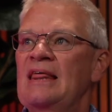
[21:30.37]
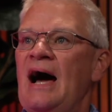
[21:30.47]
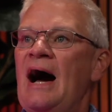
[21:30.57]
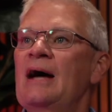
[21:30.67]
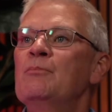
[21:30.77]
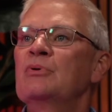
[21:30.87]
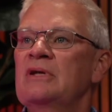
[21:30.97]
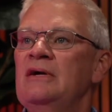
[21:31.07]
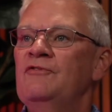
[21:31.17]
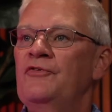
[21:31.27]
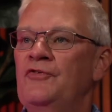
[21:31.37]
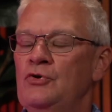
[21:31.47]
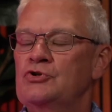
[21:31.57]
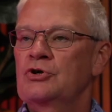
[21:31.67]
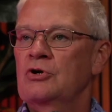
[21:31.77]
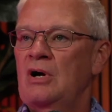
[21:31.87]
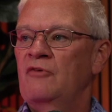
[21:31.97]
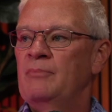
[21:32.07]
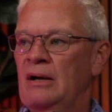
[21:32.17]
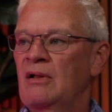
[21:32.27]
I believe the future
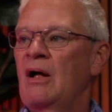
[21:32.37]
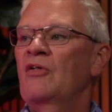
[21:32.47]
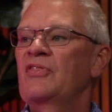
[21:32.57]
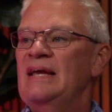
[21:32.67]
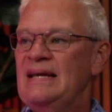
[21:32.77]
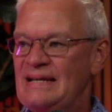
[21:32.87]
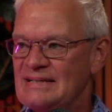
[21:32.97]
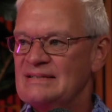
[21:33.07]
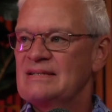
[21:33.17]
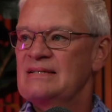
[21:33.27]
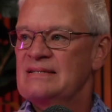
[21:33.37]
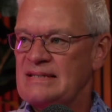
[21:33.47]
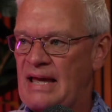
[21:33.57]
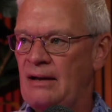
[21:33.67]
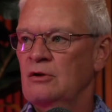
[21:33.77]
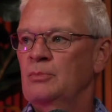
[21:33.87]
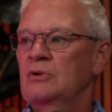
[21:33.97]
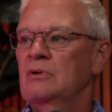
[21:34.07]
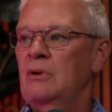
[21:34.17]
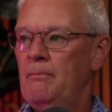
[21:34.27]
of mental health is
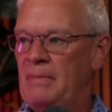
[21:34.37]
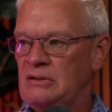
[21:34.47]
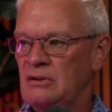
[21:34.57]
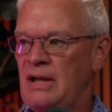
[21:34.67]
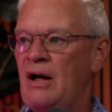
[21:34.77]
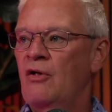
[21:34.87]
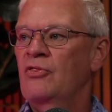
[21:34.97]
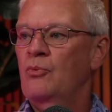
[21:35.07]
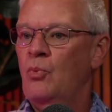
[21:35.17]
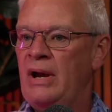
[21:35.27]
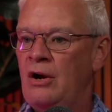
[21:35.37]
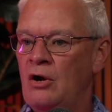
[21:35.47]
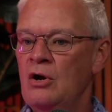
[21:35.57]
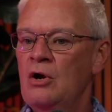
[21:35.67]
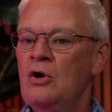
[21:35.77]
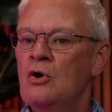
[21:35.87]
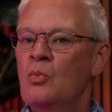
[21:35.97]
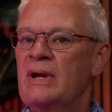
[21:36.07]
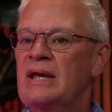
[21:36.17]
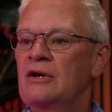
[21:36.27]
scalable mental health, where
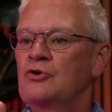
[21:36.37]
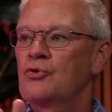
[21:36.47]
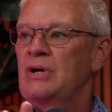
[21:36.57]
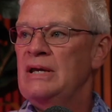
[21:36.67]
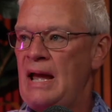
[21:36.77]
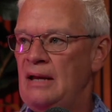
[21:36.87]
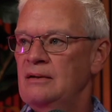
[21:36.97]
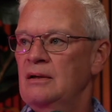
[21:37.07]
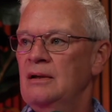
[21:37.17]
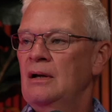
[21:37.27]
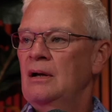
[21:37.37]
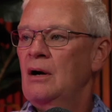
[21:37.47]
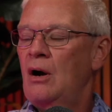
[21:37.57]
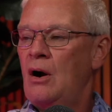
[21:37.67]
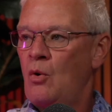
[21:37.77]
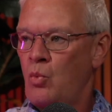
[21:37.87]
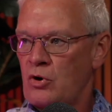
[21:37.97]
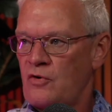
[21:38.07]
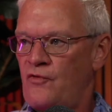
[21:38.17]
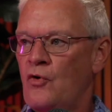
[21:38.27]
we can create a
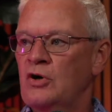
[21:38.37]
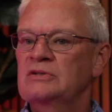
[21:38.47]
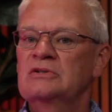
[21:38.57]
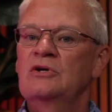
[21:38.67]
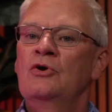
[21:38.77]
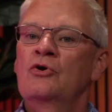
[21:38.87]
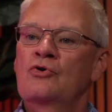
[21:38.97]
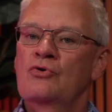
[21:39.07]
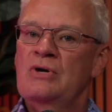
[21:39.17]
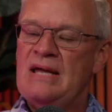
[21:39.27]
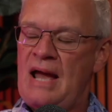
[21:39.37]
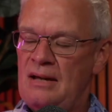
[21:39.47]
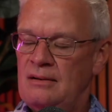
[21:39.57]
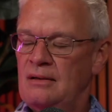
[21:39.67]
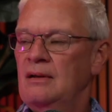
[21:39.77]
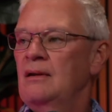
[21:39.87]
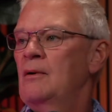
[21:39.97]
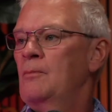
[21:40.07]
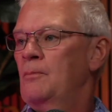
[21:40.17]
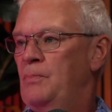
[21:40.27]
workforce, create
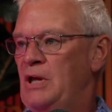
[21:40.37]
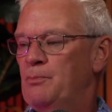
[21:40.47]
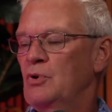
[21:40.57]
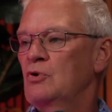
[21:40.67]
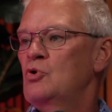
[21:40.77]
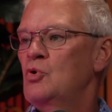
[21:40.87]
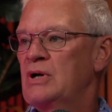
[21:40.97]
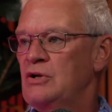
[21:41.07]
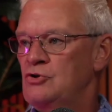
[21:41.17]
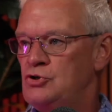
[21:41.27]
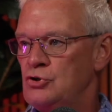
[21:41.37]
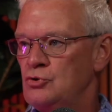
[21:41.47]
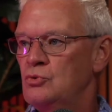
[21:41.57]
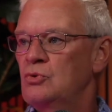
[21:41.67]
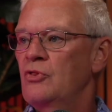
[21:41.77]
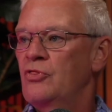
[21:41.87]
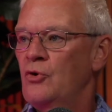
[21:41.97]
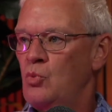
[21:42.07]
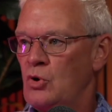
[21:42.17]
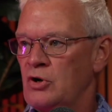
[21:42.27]
people who can do the
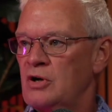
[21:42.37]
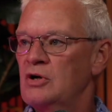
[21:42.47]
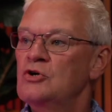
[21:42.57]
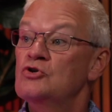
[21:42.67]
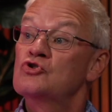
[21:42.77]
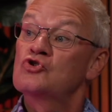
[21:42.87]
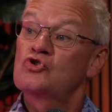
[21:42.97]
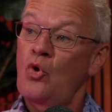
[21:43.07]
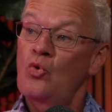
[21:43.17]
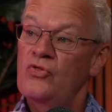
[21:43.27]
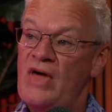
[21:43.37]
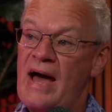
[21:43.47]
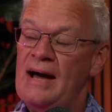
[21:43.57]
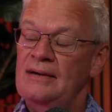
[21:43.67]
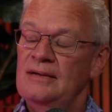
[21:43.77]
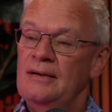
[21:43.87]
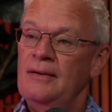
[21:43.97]
work so that